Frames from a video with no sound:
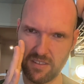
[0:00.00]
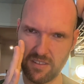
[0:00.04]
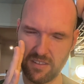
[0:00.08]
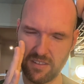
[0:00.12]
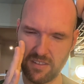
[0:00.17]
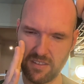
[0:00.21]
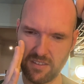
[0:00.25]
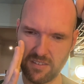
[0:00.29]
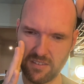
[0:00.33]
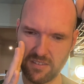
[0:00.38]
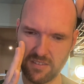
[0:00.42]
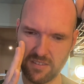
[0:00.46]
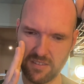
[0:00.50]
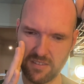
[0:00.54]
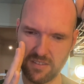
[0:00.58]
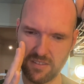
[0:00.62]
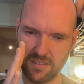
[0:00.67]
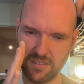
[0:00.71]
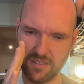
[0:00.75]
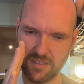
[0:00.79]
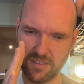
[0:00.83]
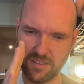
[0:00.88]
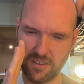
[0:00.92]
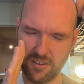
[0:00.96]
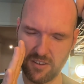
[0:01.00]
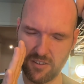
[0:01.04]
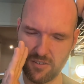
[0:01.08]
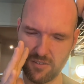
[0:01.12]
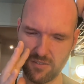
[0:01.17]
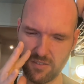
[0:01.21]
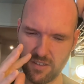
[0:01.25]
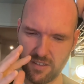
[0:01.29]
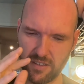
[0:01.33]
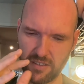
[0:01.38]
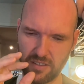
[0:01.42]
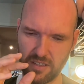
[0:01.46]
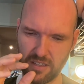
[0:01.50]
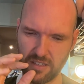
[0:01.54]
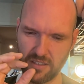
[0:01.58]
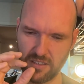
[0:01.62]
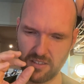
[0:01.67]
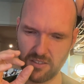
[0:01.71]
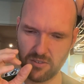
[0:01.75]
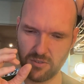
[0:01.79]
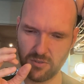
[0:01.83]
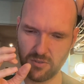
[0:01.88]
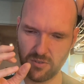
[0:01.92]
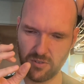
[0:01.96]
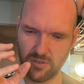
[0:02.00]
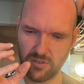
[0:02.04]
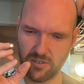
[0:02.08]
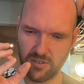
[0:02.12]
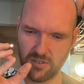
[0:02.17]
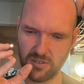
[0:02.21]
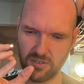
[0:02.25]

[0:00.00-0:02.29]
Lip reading: Is, like, I think those are